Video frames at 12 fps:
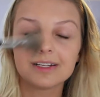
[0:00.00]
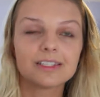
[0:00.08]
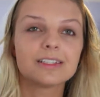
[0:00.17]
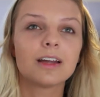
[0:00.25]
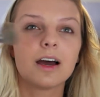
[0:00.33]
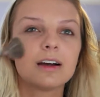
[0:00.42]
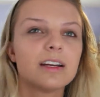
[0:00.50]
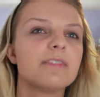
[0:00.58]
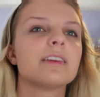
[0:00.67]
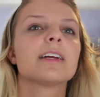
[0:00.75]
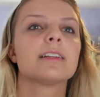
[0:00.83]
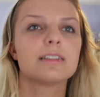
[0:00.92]
it's not
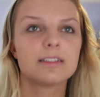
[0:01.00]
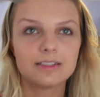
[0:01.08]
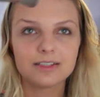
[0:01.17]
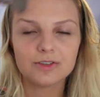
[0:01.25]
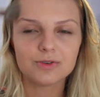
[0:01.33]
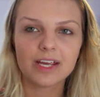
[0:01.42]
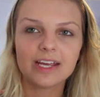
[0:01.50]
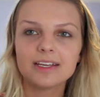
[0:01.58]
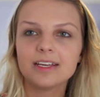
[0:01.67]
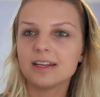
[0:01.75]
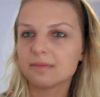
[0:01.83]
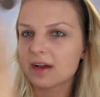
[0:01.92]
leaving it too
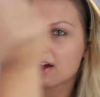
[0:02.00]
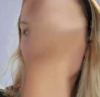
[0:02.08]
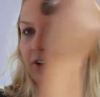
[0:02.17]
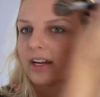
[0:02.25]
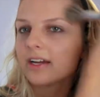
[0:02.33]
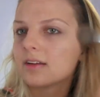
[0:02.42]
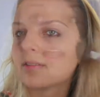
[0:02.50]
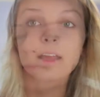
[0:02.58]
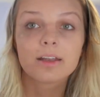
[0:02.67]
cakey and powdery.